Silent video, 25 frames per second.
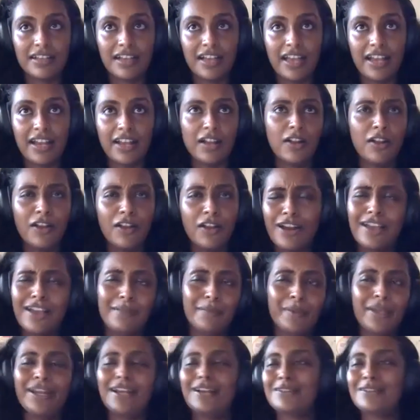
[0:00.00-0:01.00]
a lot, I
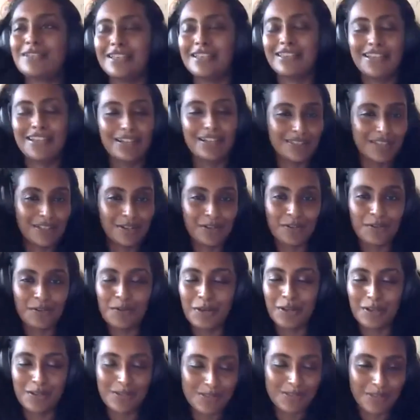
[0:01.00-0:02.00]
mean, I might have
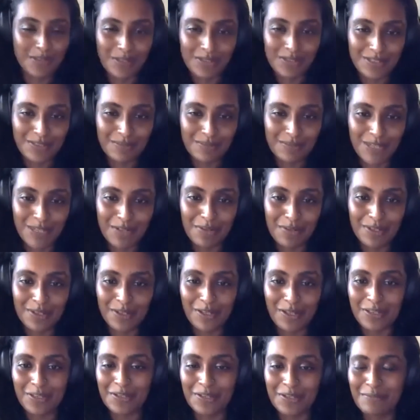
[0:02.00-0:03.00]
been
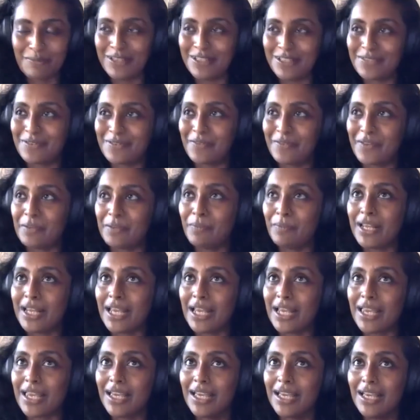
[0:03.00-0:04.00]
talking to you about this, Vivian, but
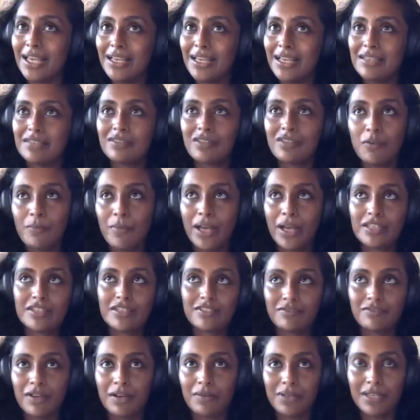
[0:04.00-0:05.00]
like so much
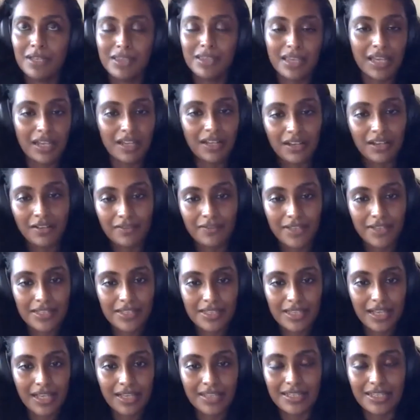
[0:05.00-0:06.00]
of what we think of
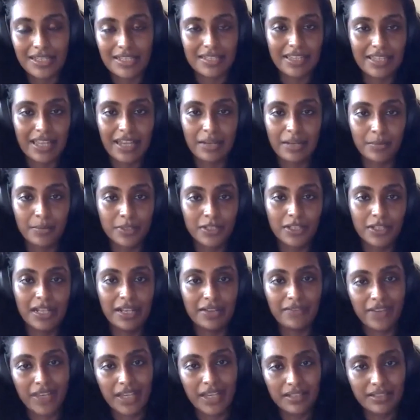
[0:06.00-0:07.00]
as like sustainable
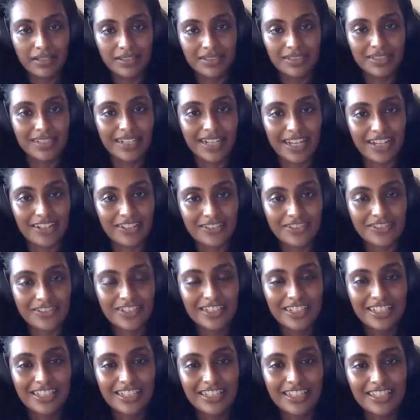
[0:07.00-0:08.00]
living now,
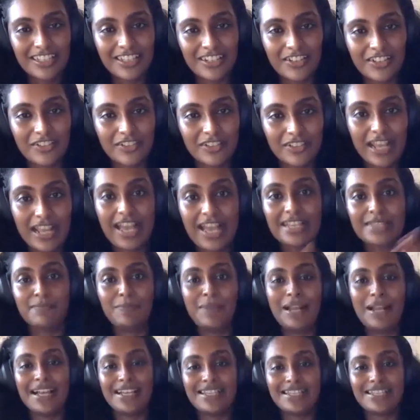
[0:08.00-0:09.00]
you know, less
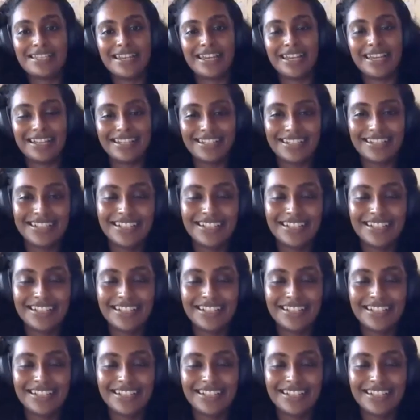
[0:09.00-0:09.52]
plastic,